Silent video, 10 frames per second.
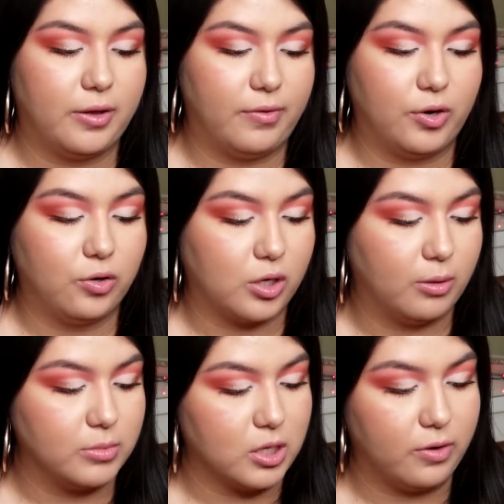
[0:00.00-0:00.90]
it all
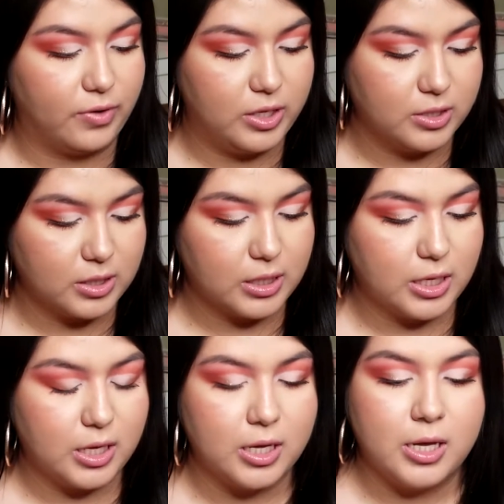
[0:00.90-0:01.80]
comes off
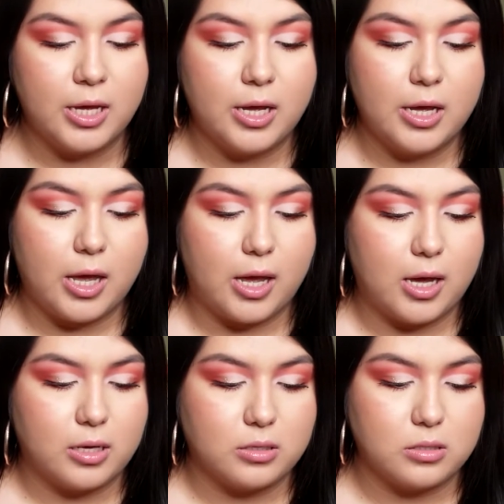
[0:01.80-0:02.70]
easily.
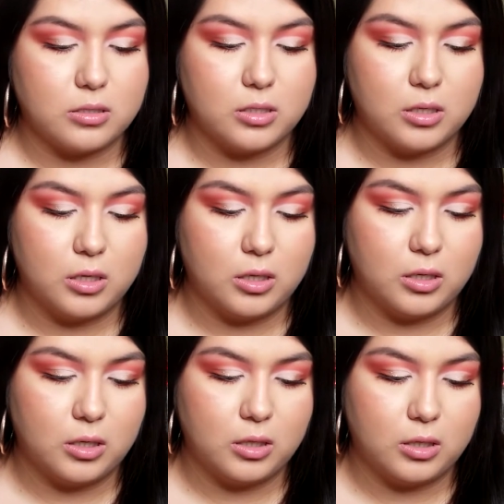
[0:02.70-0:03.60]
And
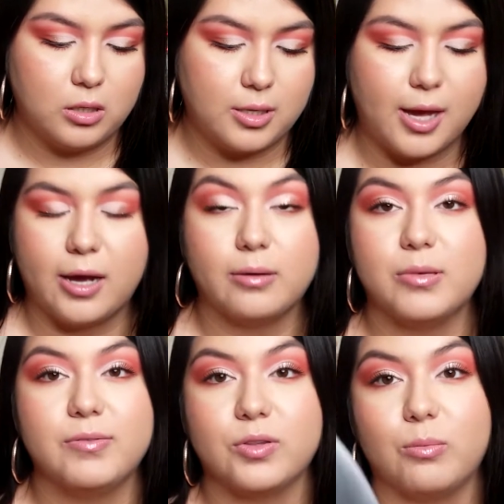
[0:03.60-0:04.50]
yeah,
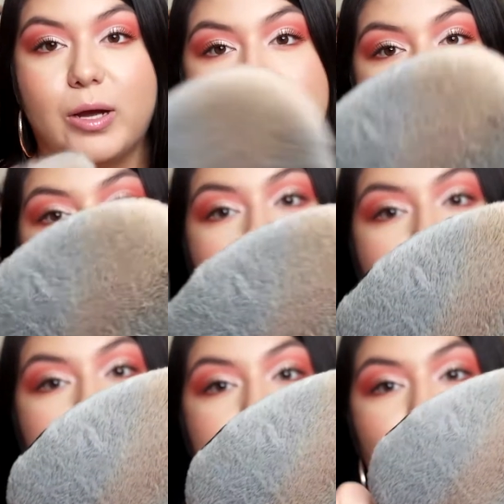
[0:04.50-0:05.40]
even though mine's not
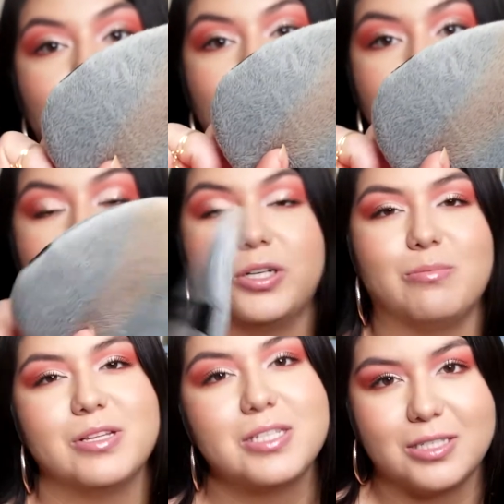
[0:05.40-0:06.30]
like super dirty,
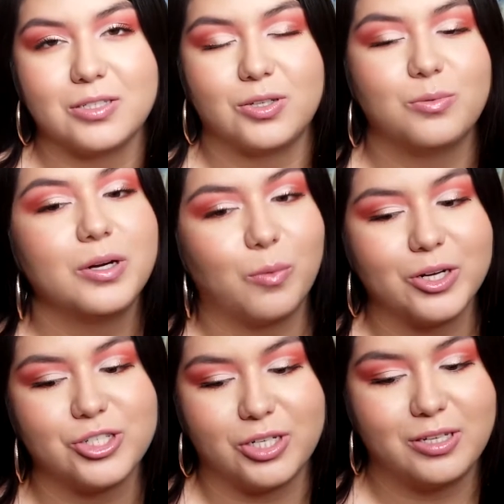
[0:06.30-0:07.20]
but still, you want to
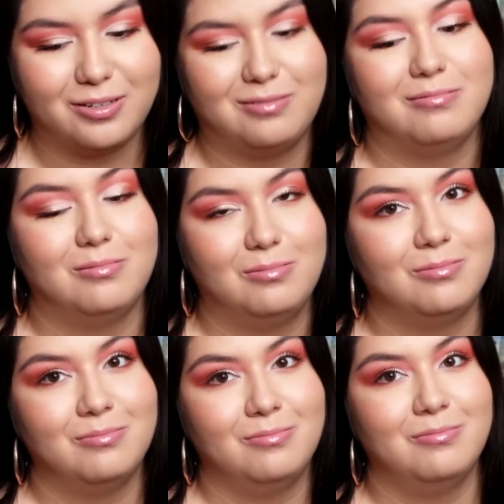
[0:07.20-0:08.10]
wash it, you know,
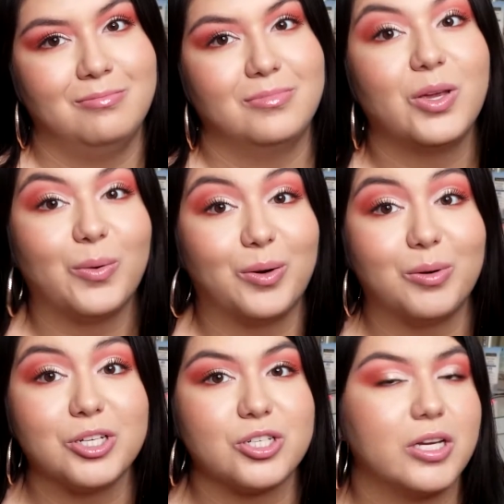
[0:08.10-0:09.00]
you want to
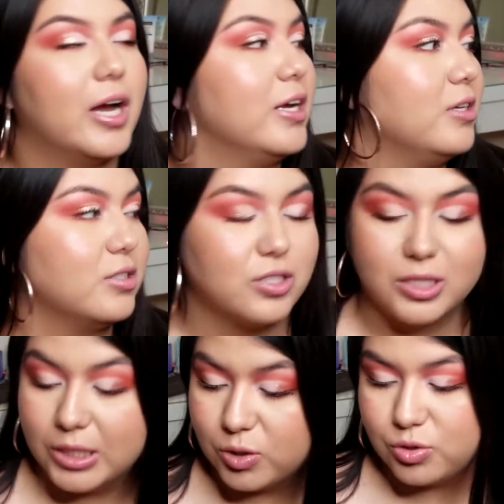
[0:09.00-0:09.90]
wash it. I
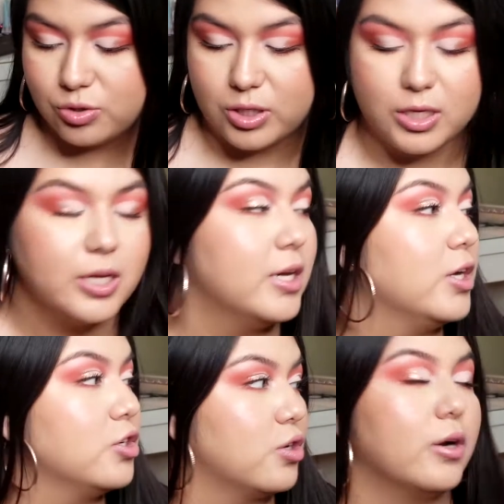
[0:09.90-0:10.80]
usually
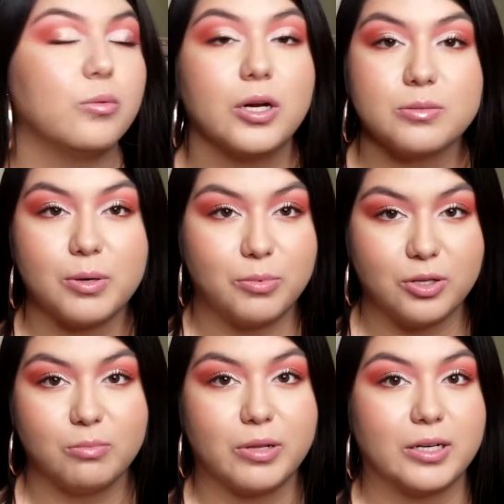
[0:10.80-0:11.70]
try to wash my beauty
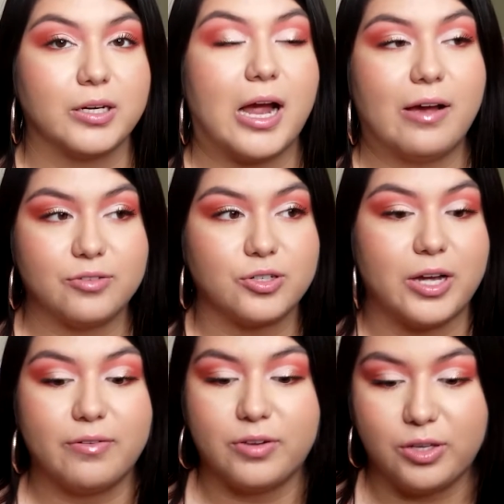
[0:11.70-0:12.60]
blender after
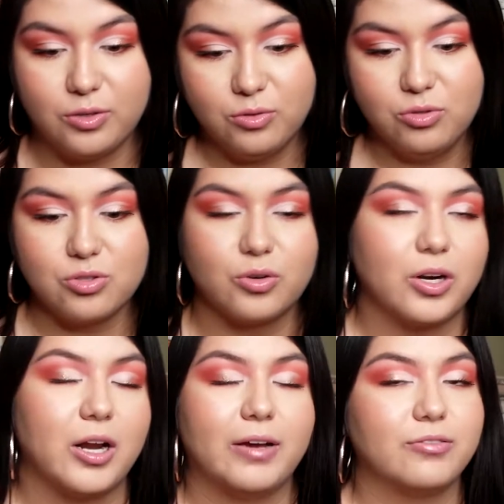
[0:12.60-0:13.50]
every use, or
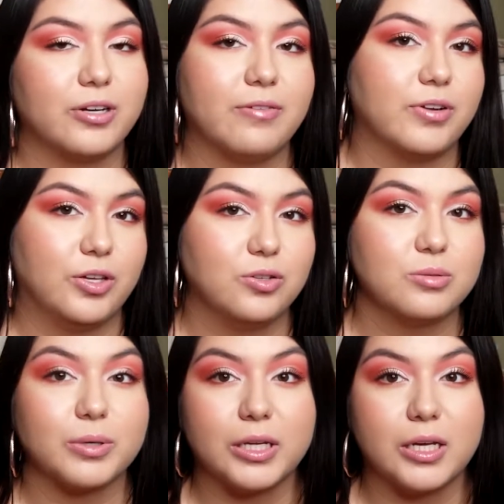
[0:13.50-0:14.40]
not after every use,
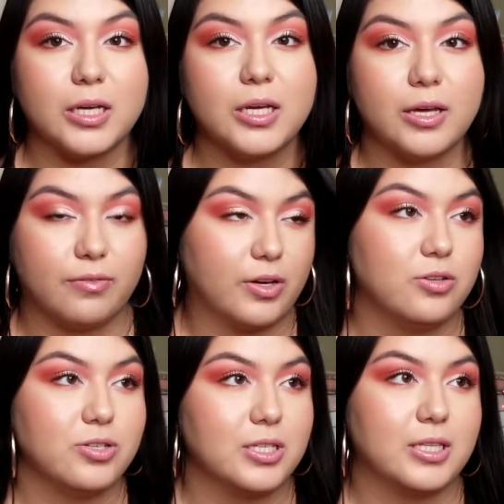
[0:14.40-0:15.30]
but like if I
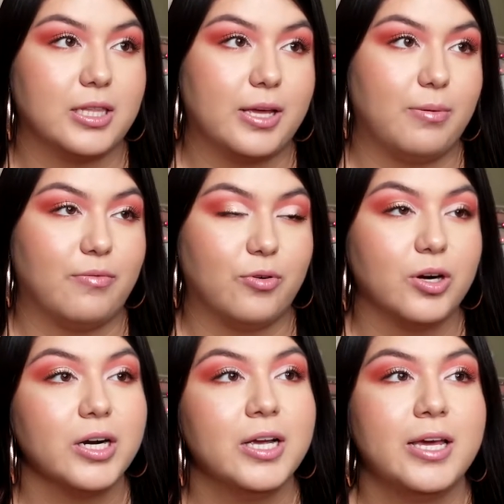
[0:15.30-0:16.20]
used it the day
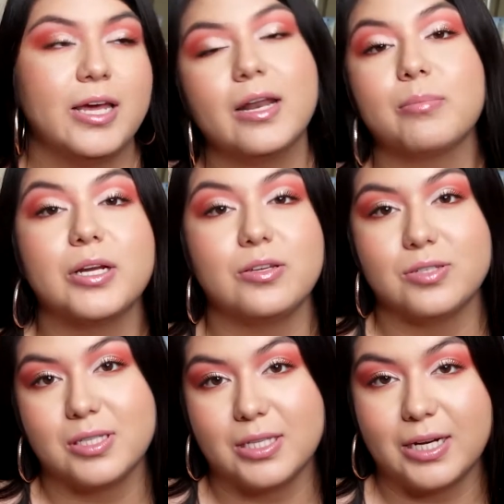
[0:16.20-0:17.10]
before and I'm gonna use
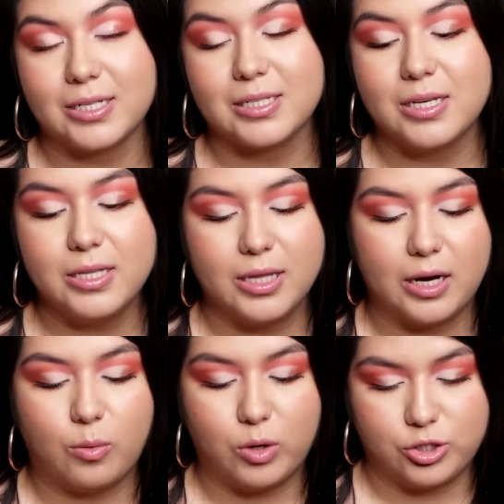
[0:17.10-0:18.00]
it the next day, then I
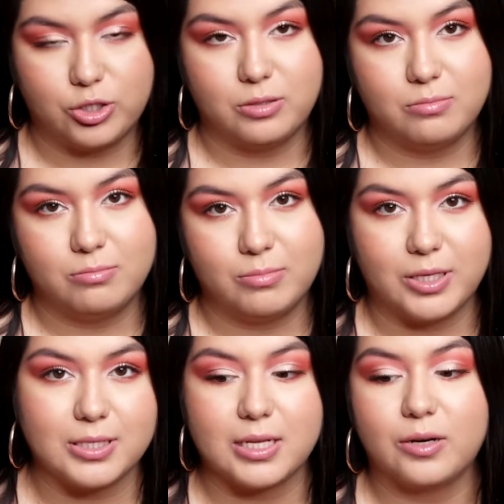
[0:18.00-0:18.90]
wash it,
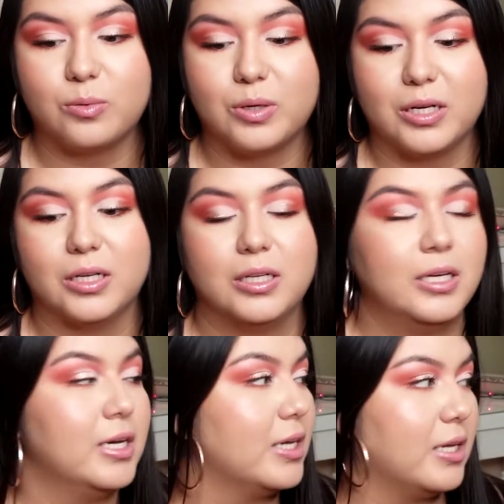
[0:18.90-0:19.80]
because I don't want to
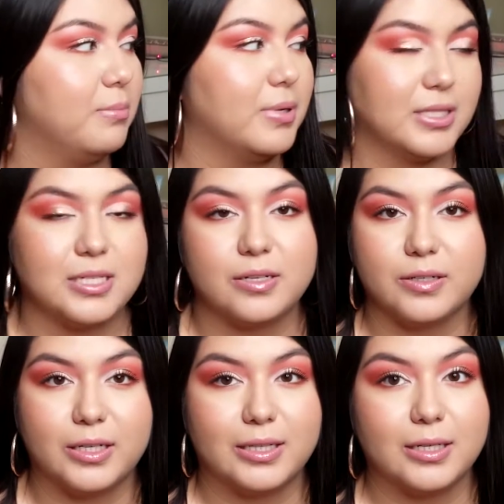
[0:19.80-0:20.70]
keep
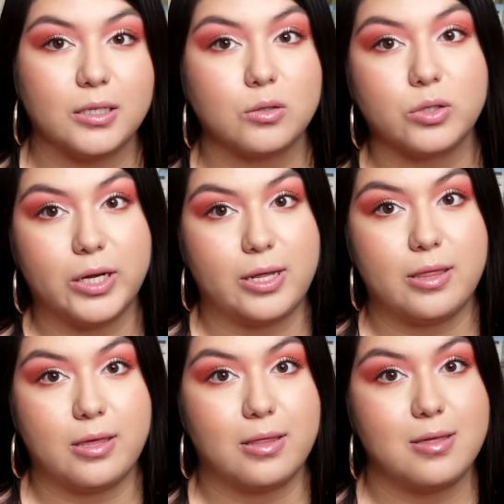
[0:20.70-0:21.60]
bacteria in there or
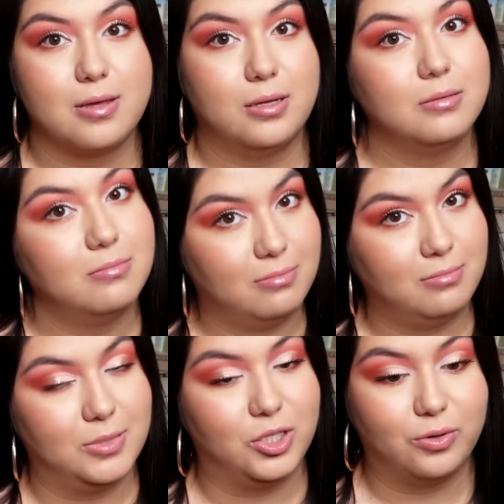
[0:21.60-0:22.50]
anything like that.
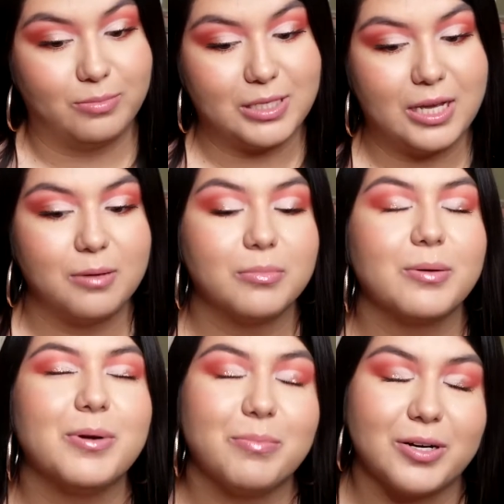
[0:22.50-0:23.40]
Do you know what I'm saying? But
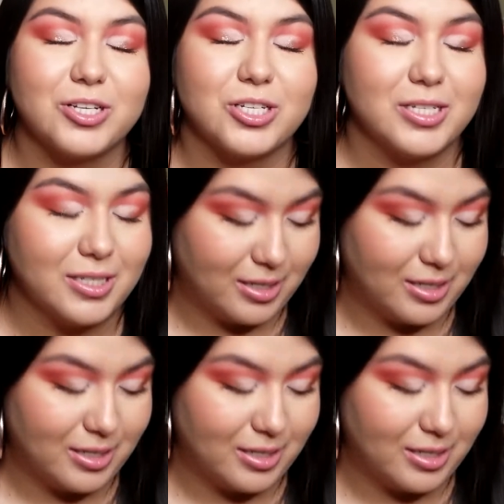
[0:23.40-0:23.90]
my brushes,